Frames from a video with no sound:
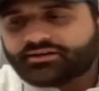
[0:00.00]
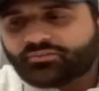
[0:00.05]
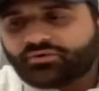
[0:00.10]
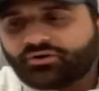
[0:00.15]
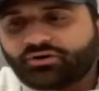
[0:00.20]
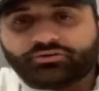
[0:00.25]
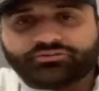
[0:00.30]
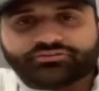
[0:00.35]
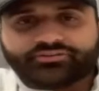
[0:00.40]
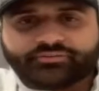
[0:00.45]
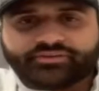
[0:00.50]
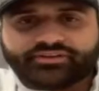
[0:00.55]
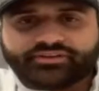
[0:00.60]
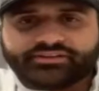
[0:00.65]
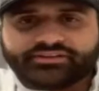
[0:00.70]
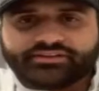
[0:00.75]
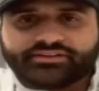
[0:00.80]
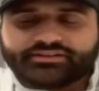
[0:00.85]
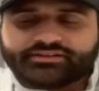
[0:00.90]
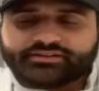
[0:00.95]

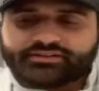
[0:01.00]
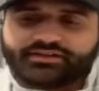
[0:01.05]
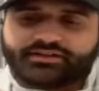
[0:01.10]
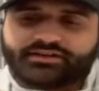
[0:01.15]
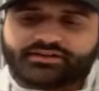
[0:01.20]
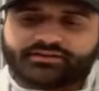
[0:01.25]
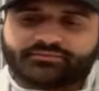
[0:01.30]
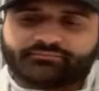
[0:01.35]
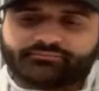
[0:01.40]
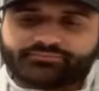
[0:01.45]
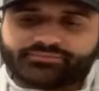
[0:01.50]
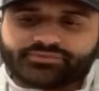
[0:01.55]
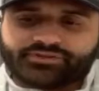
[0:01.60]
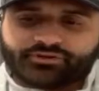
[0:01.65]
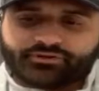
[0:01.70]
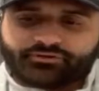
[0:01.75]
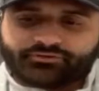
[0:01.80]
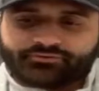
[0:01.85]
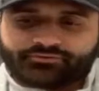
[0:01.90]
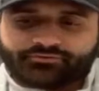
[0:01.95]
Ultimately,
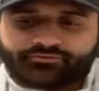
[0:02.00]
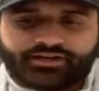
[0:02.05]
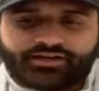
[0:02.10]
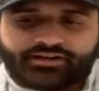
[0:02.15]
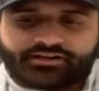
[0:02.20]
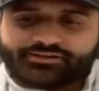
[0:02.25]
you're not